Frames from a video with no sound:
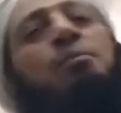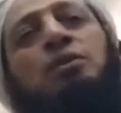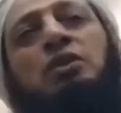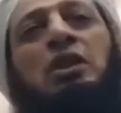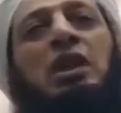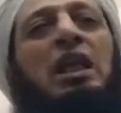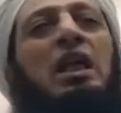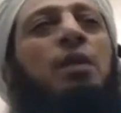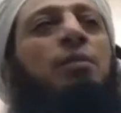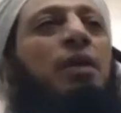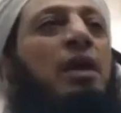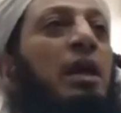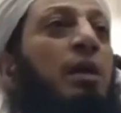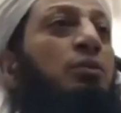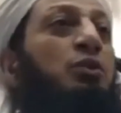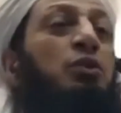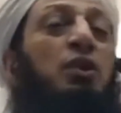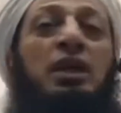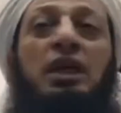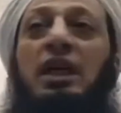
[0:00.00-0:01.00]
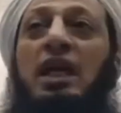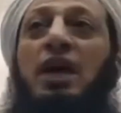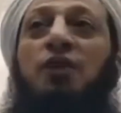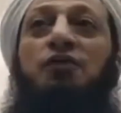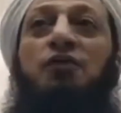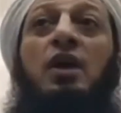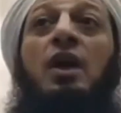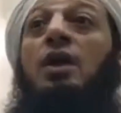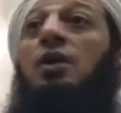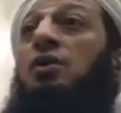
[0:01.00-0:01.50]
I'm Muslim and I'm doing
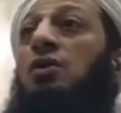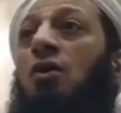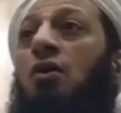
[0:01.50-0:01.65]
enough.